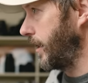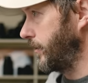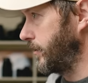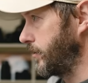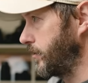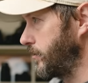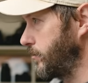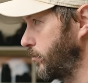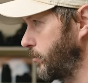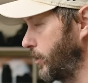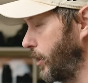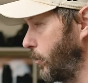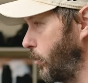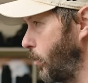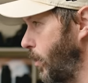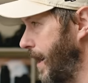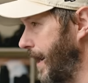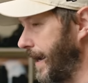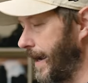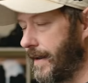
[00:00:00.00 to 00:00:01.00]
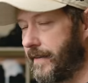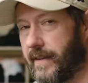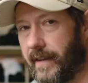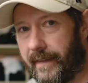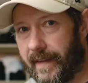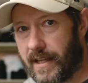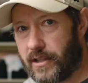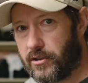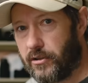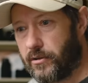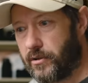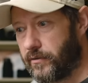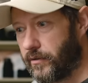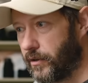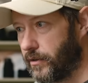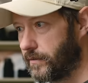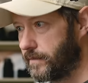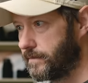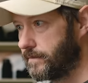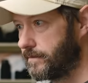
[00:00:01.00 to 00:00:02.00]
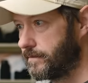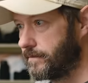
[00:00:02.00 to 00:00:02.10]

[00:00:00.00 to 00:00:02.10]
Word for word: and you know why I think that's useful.